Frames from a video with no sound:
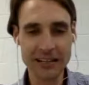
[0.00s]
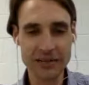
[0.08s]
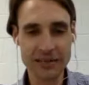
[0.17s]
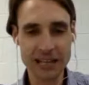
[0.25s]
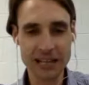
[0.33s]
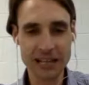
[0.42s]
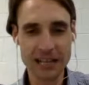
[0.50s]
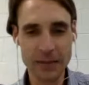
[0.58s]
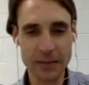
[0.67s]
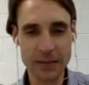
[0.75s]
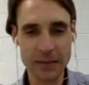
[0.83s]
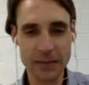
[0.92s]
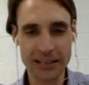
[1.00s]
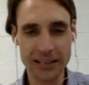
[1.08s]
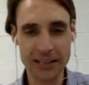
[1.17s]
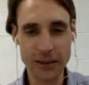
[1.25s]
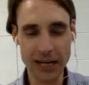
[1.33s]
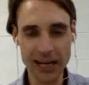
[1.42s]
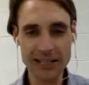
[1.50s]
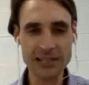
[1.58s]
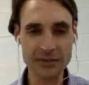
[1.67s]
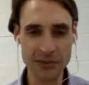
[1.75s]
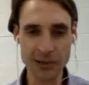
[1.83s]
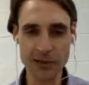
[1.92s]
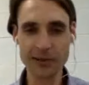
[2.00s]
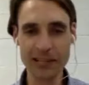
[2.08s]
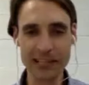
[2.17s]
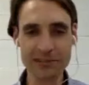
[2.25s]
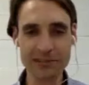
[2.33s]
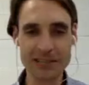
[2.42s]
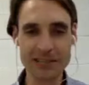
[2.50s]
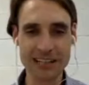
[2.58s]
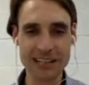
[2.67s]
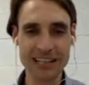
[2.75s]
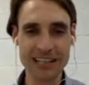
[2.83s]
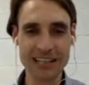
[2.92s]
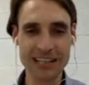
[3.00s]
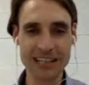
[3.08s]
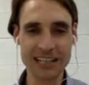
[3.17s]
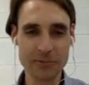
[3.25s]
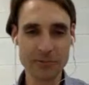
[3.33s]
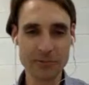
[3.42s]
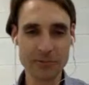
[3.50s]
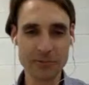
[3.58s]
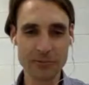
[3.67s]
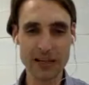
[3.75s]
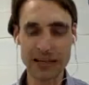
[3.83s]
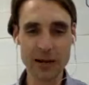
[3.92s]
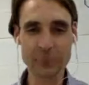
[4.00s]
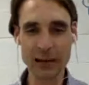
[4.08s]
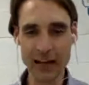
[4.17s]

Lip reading: now, but in the past you've got a really interesting history working in